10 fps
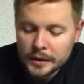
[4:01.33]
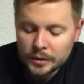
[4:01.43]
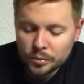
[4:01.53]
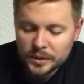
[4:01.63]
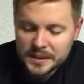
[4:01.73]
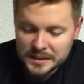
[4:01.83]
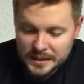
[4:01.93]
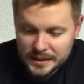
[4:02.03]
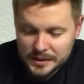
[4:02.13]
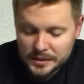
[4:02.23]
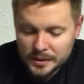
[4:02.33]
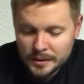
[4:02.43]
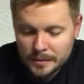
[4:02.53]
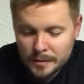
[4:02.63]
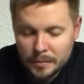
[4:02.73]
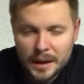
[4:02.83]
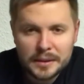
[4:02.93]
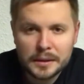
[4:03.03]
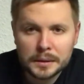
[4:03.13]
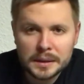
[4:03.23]
The reason is, my
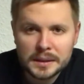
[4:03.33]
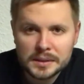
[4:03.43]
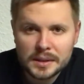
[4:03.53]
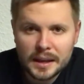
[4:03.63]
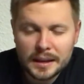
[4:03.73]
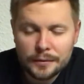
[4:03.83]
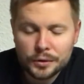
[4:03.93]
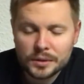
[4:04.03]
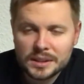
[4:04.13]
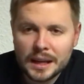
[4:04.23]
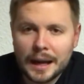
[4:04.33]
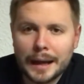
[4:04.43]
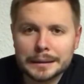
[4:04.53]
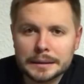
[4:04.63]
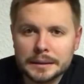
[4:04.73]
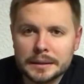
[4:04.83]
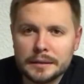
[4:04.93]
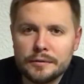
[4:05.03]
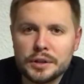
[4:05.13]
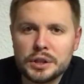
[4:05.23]
theory is that if you're tired
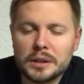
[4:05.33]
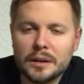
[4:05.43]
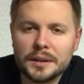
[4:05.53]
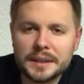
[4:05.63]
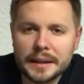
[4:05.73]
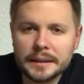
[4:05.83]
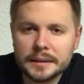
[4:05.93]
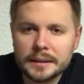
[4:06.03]
fishing all day,